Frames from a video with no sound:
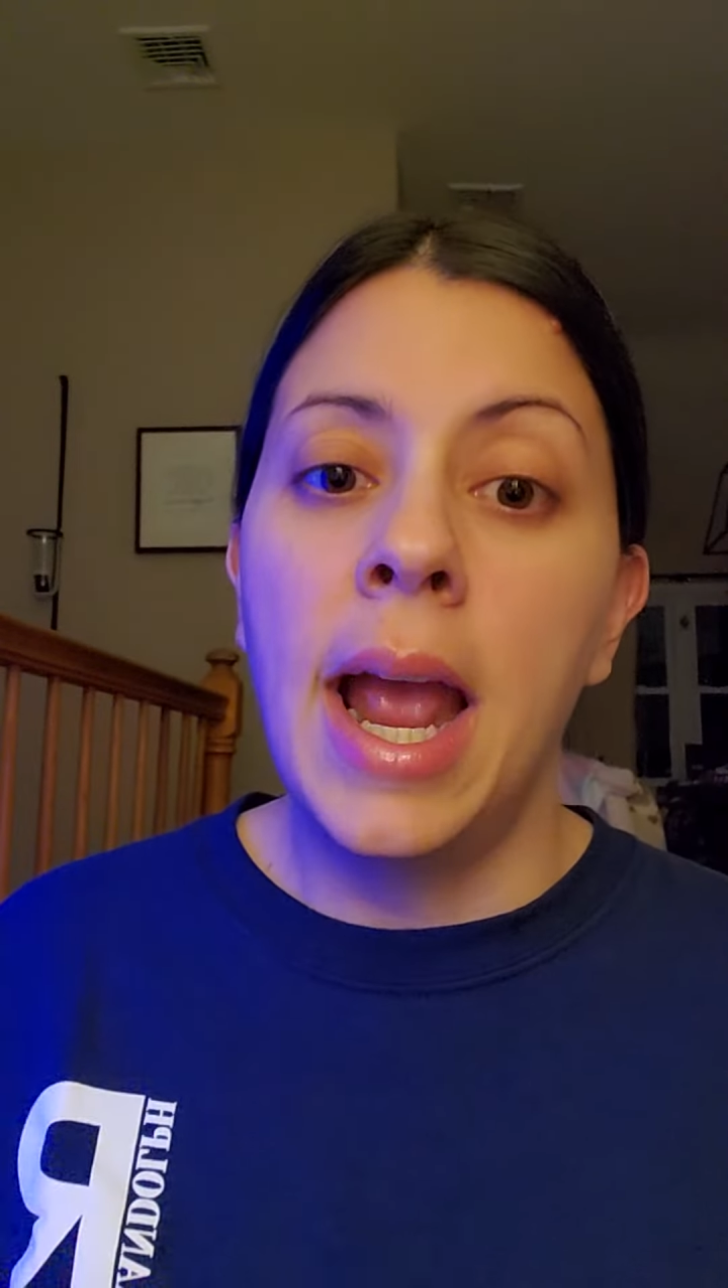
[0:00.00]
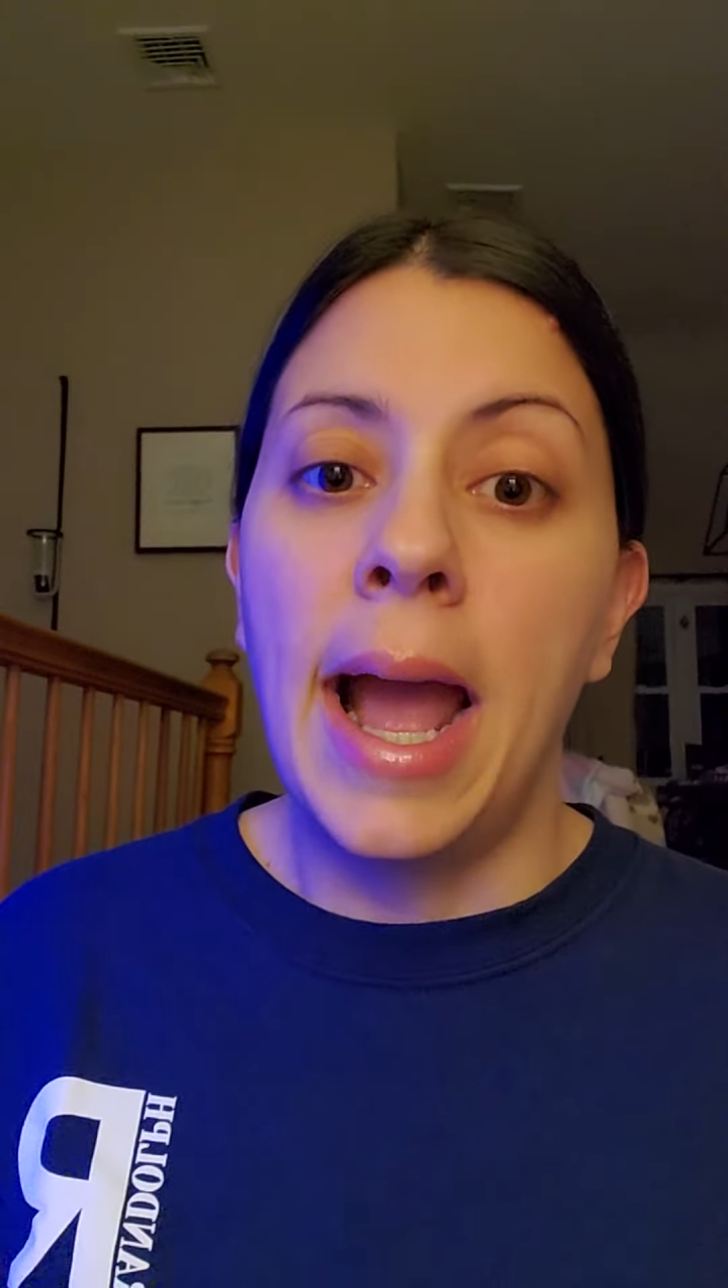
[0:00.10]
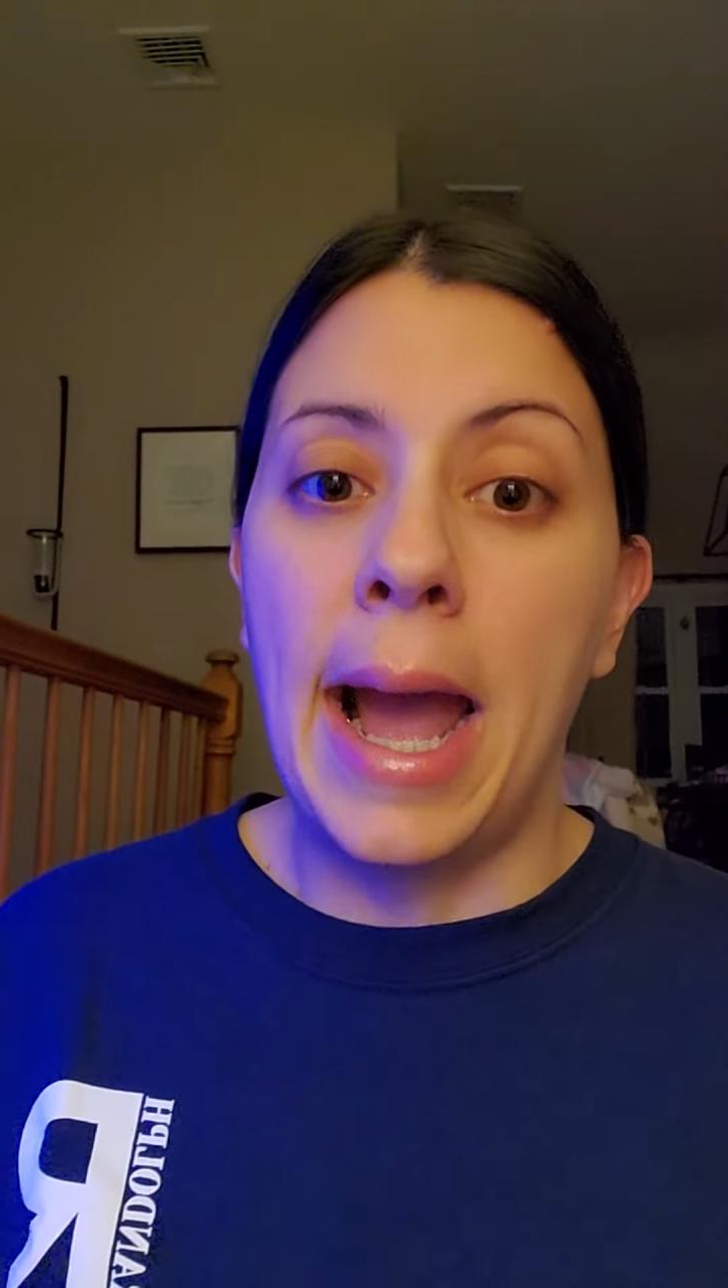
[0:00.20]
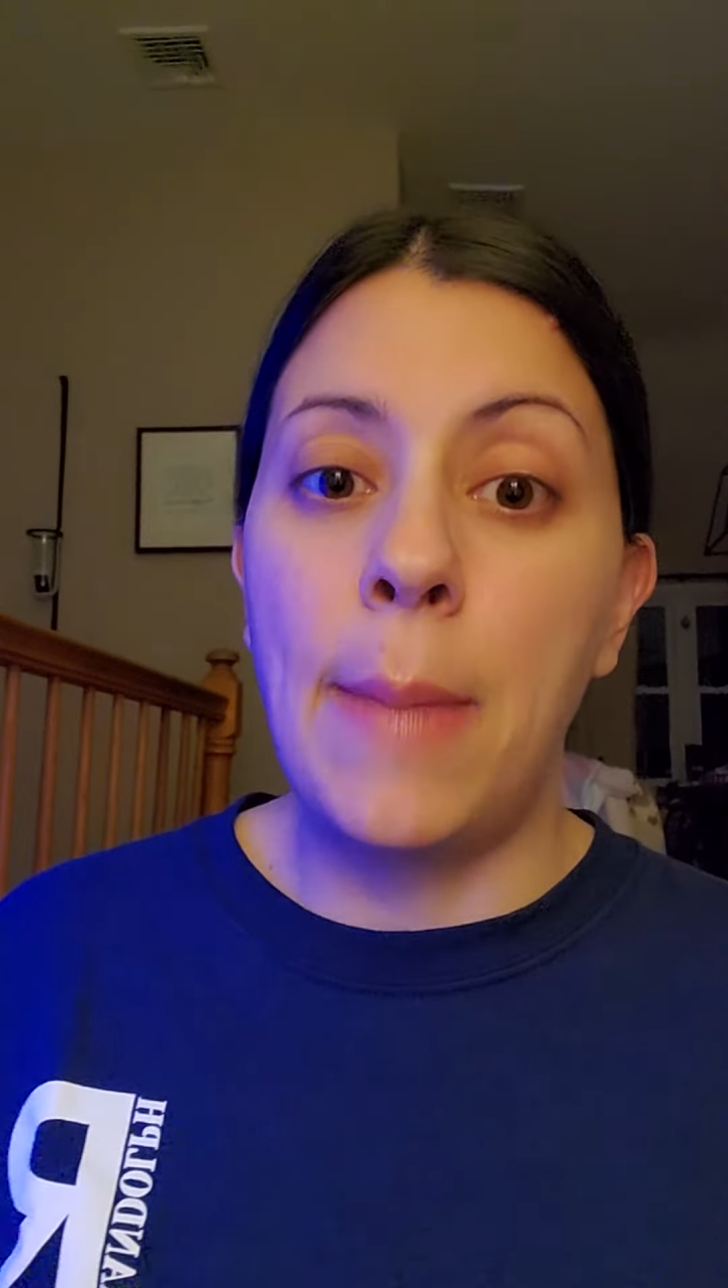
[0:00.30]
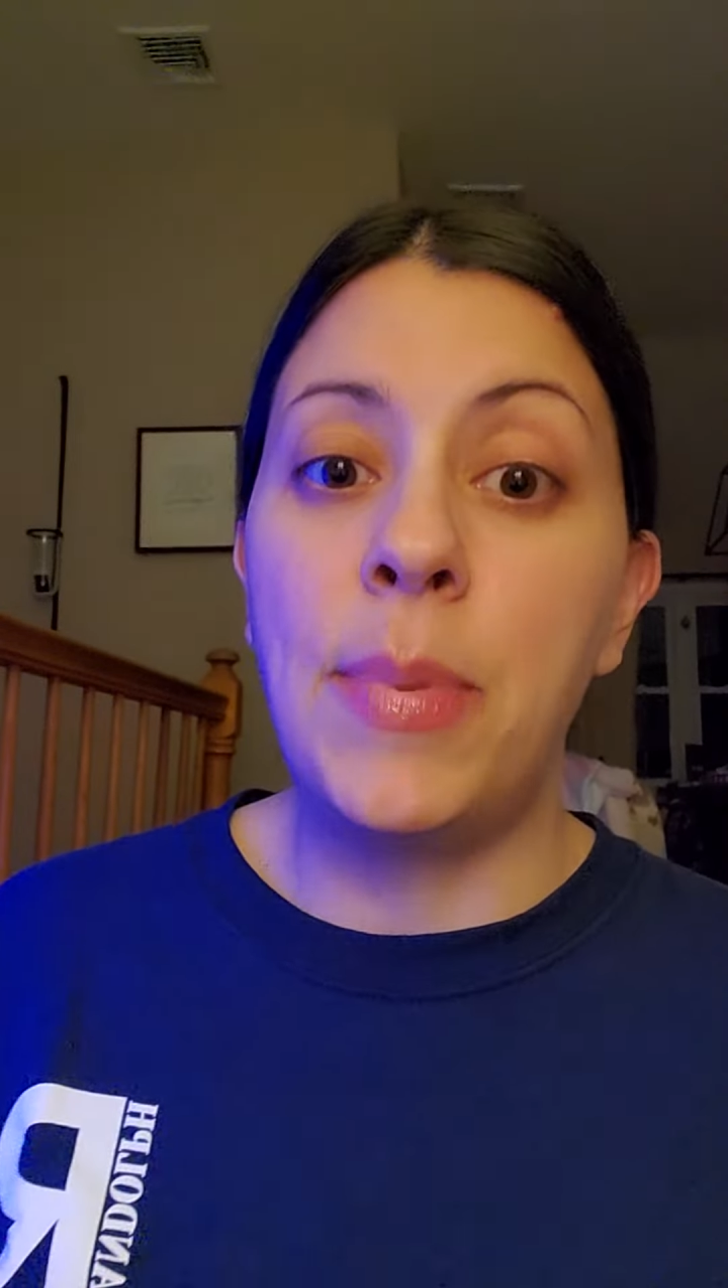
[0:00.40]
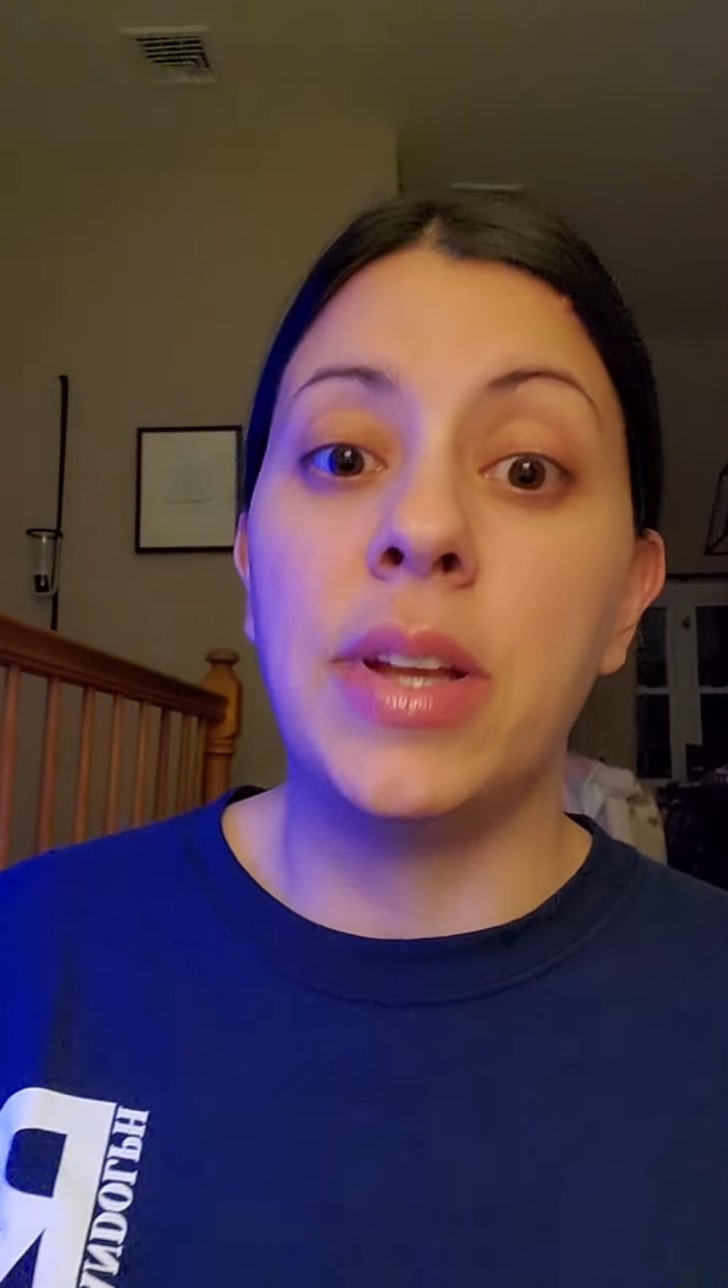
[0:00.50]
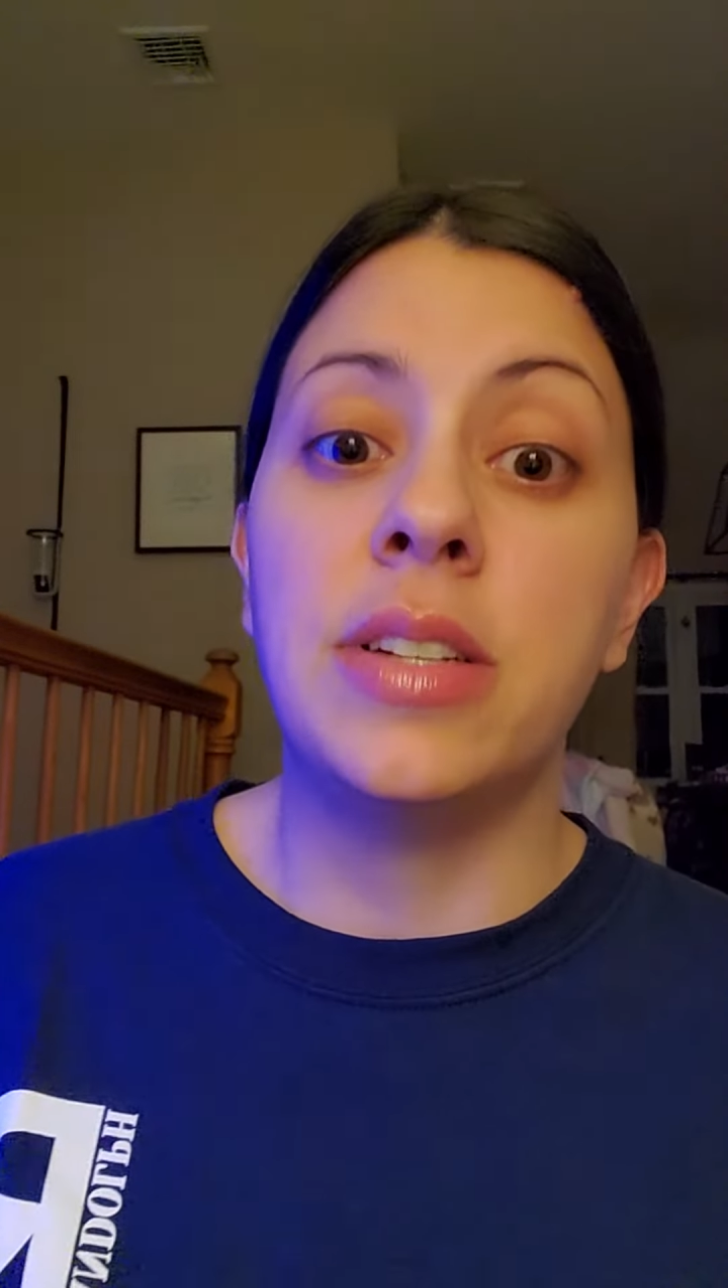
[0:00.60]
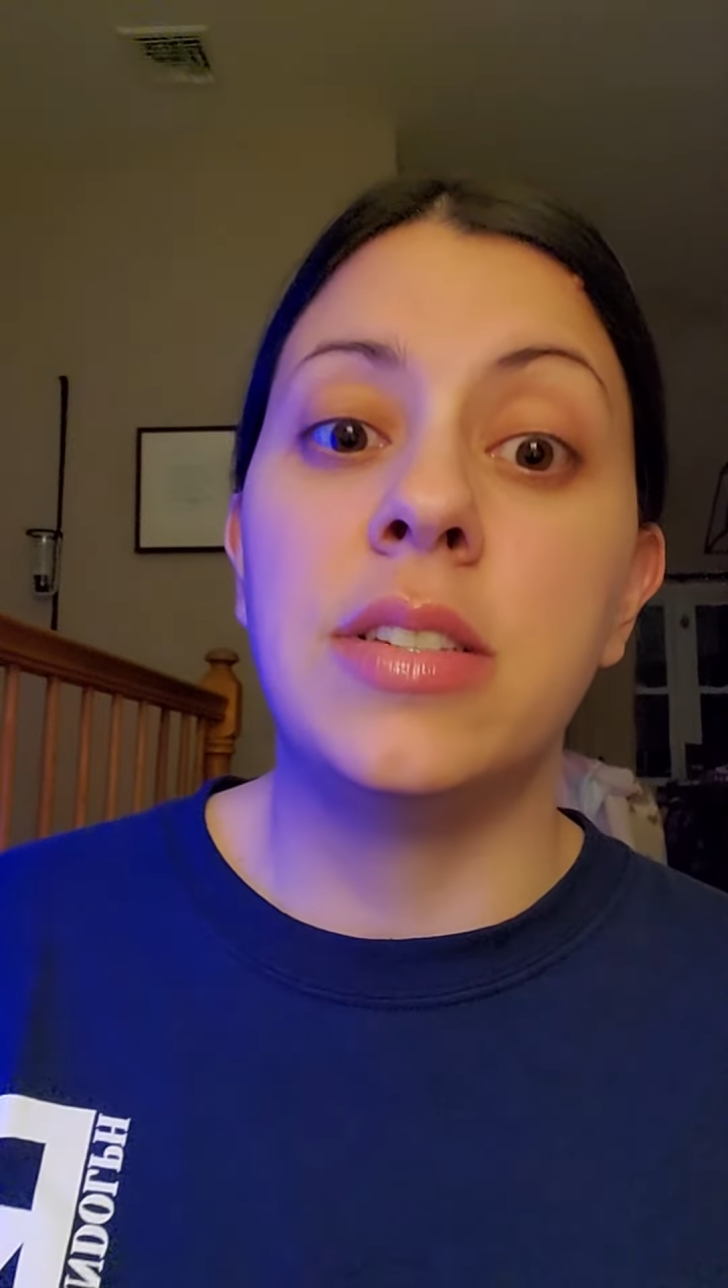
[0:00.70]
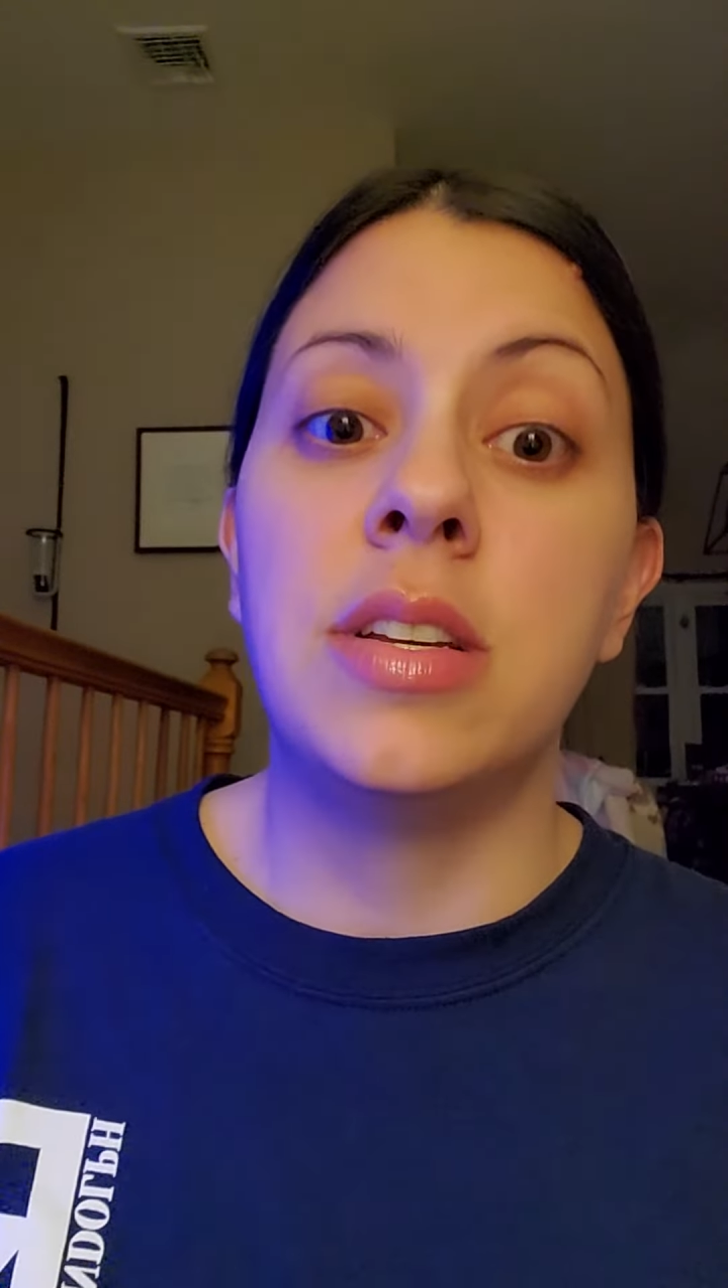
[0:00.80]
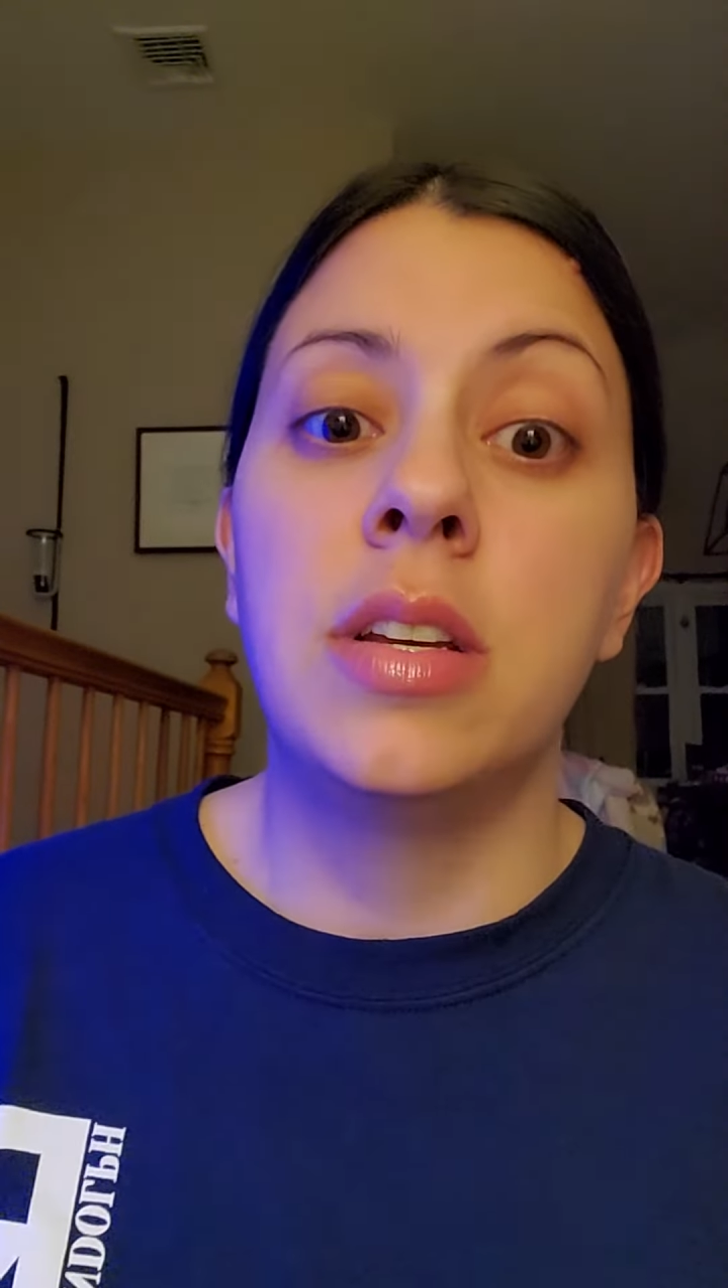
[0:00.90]

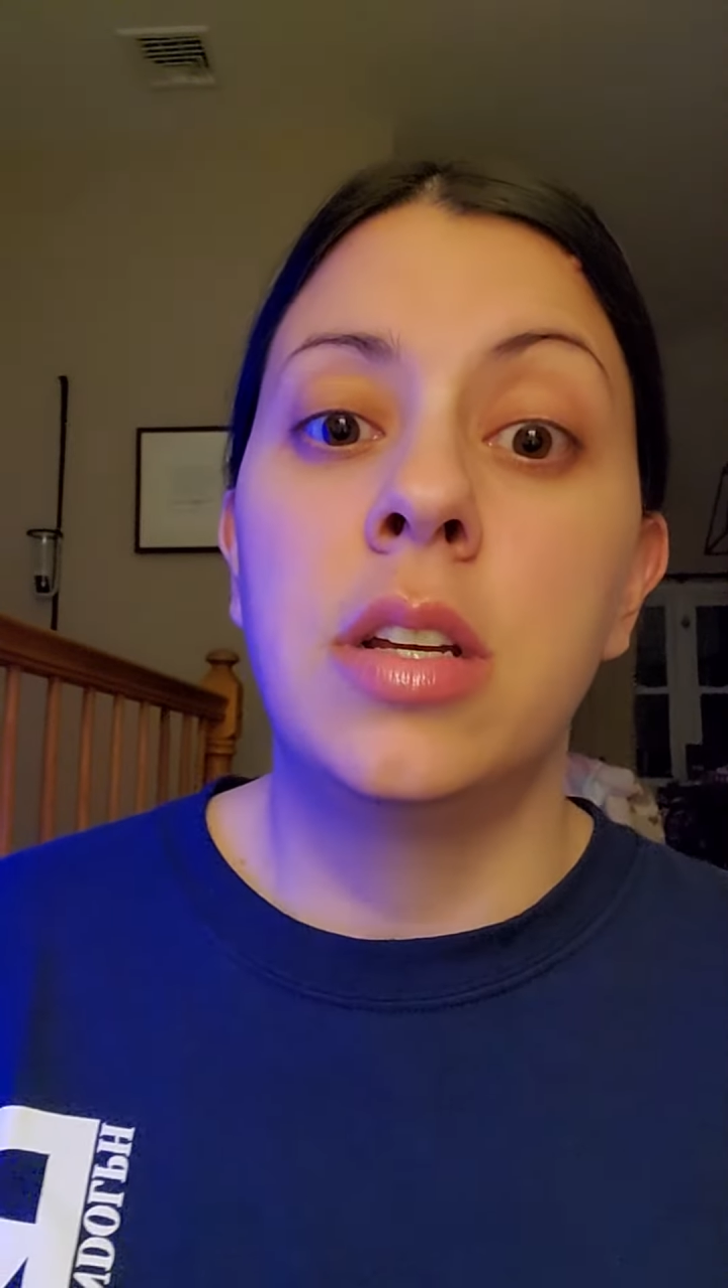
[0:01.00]
happened